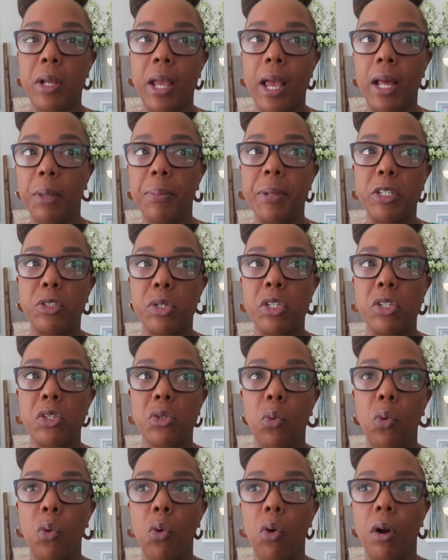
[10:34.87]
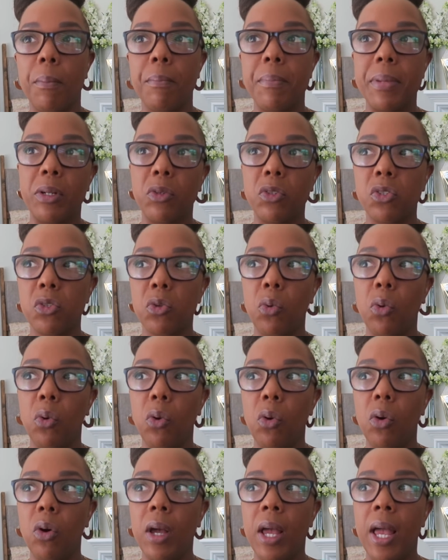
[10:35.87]
elementary school or middle
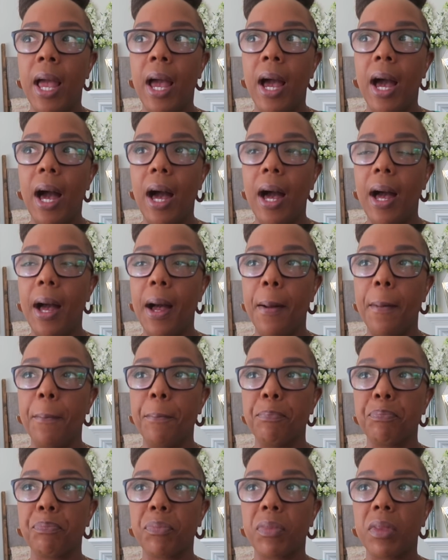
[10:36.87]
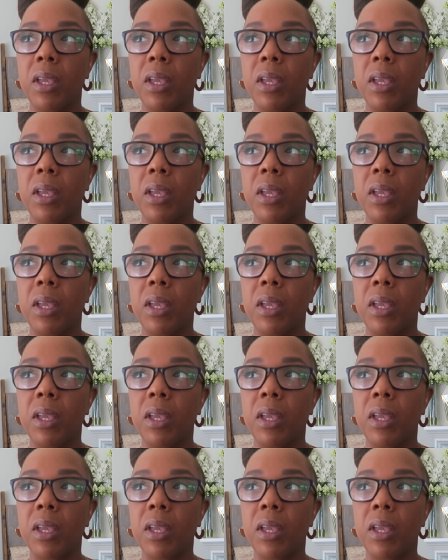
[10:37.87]
school, and